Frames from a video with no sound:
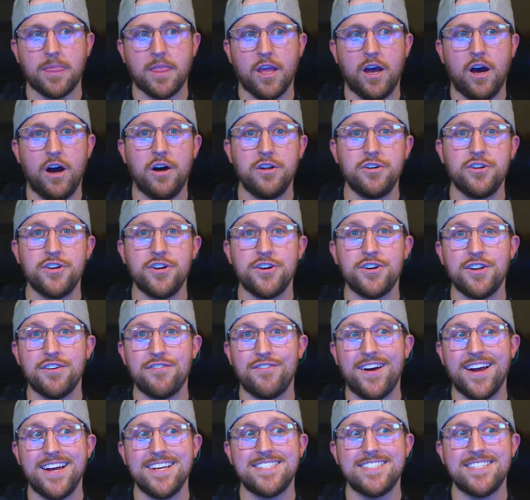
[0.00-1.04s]
Under your
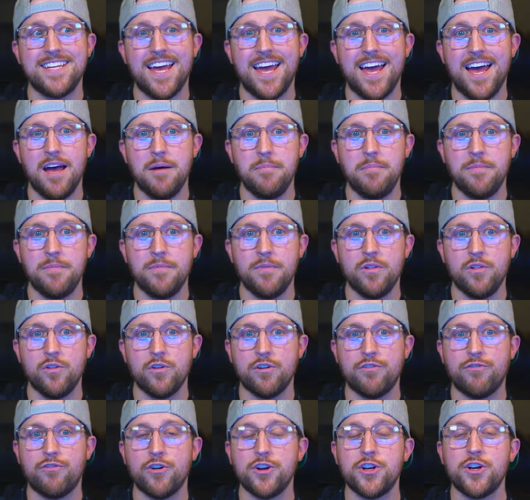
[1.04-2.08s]
device tab,
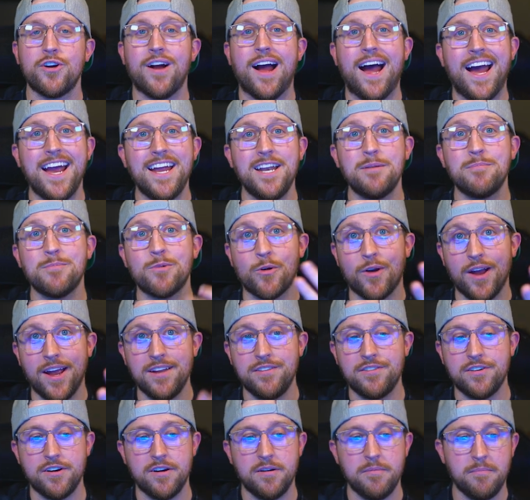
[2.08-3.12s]
look for your item
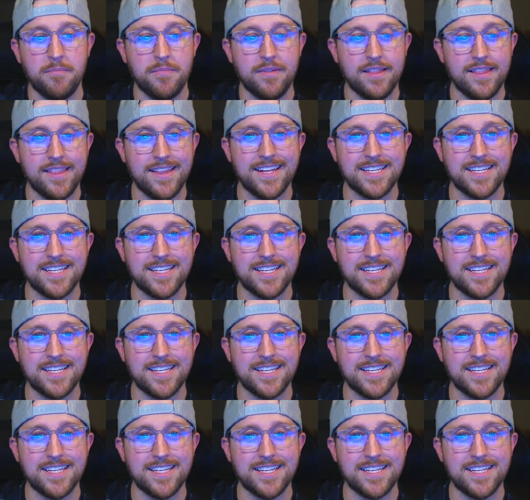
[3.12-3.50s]
granter. Let's